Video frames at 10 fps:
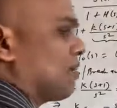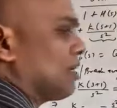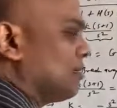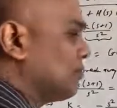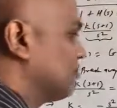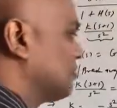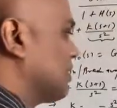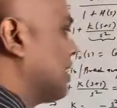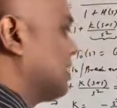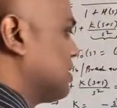only.
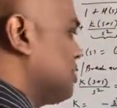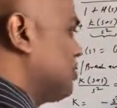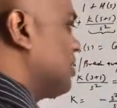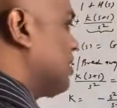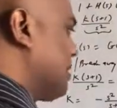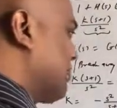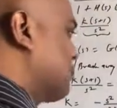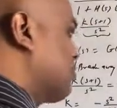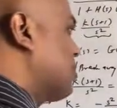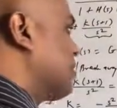Like you
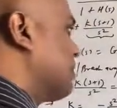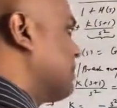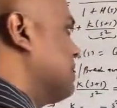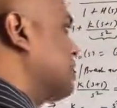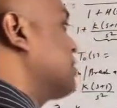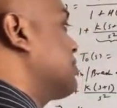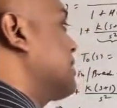for in order to